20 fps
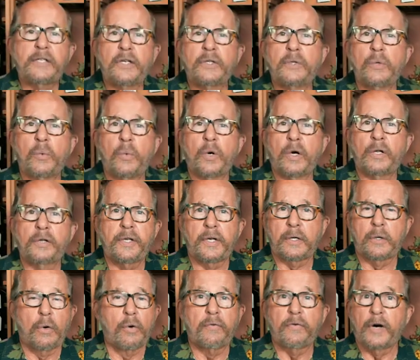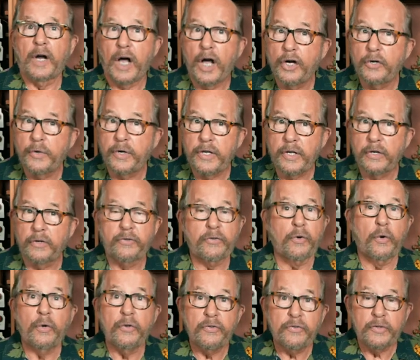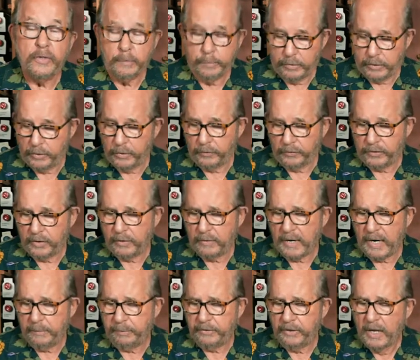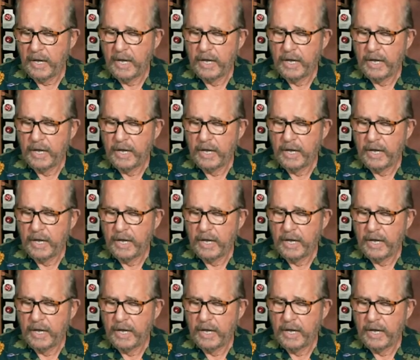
in the world that are over 100 years old, still producing grapes.